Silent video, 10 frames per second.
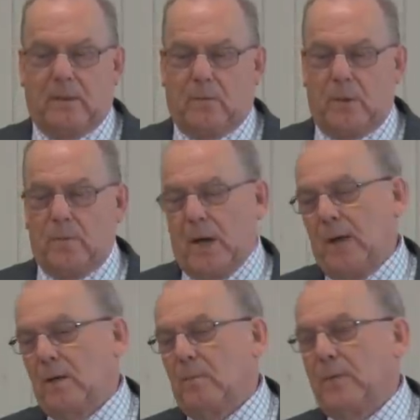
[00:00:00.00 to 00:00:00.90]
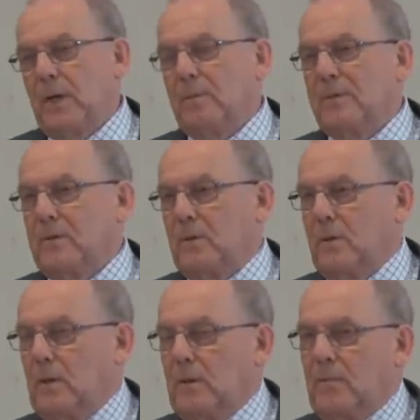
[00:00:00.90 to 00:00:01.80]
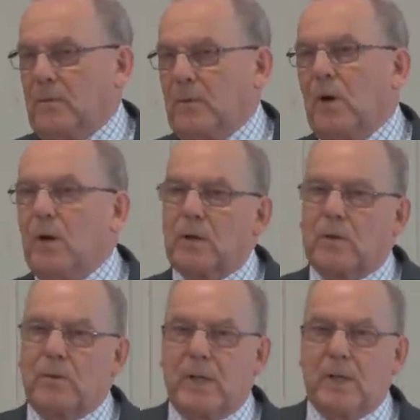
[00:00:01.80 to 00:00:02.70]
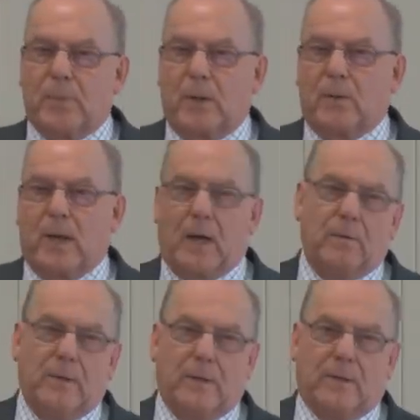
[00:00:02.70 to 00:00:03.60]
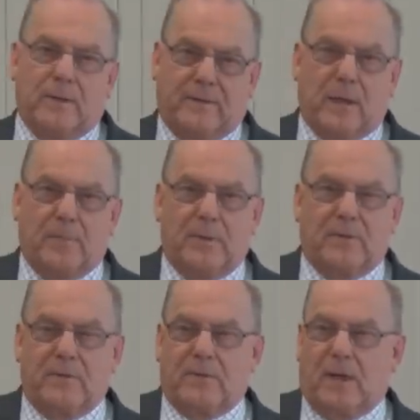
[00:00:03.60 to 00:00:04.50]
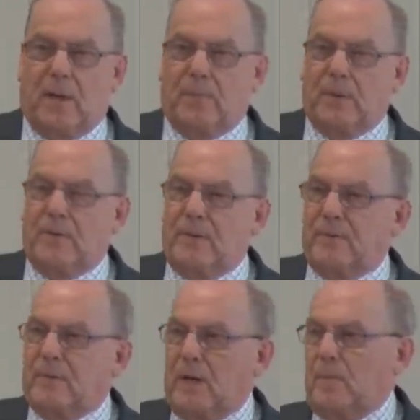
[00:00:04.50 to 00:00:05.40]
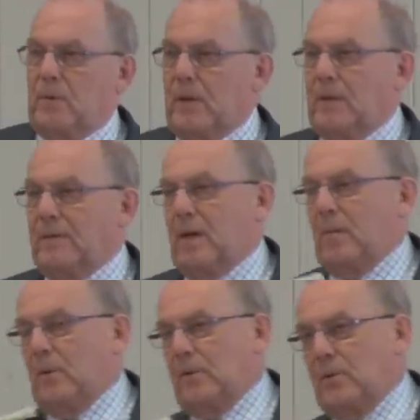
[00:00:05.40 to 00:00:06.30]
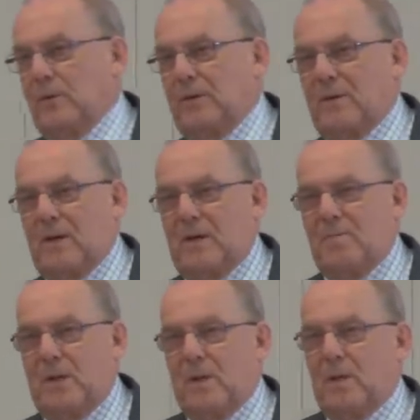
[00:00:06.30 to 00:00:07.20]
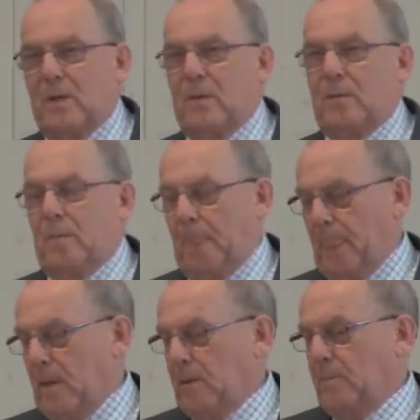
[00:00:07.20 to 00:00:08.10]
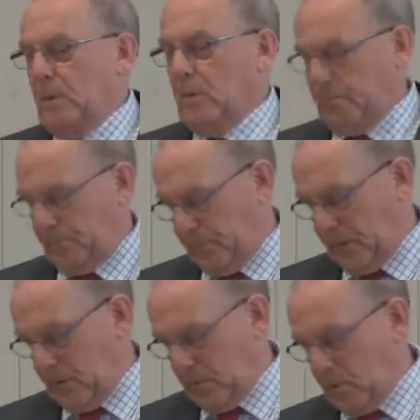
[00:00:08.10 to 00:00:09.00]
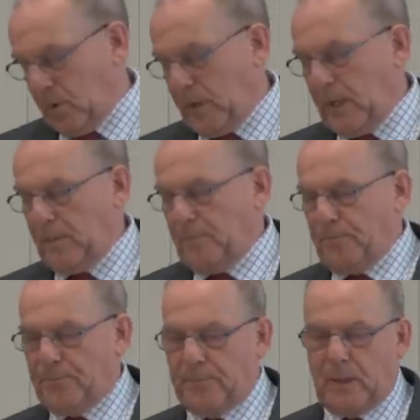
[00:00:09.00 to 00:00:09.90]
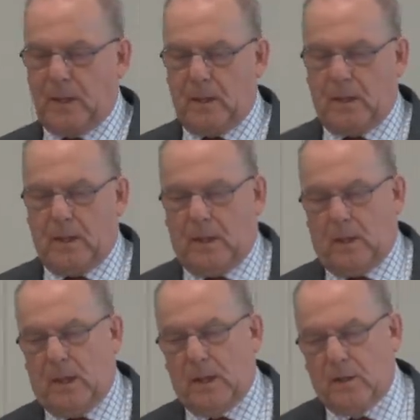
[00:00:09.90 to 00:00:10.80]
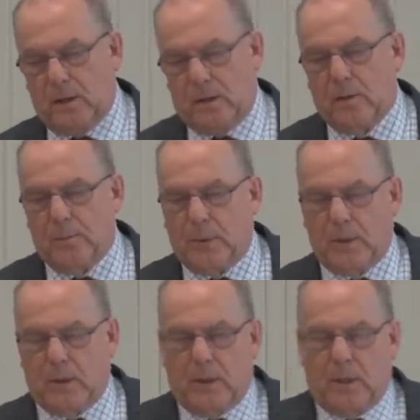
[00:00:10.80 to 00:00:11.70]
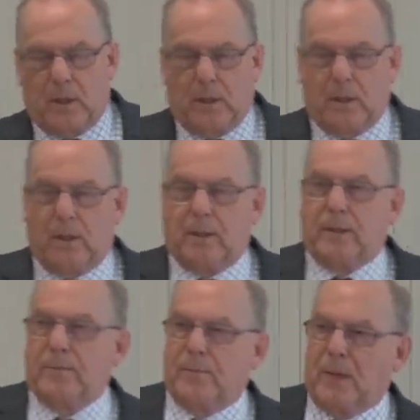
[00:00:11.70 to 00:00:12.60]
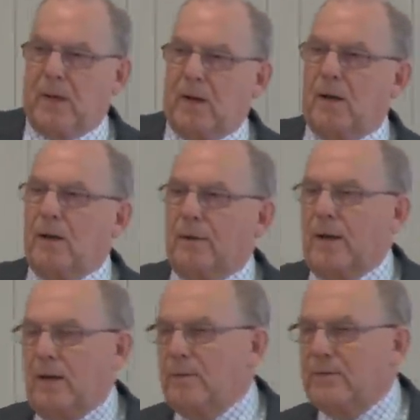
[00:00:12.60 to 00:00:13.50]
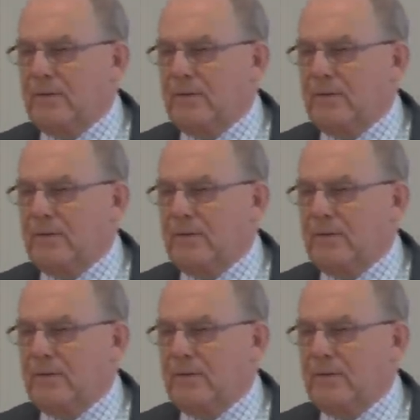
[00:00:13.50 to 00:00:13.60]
We might not be able to all agree about how this happens. Does it happen at this time or that time or the other time? But the other morning, I got up in our house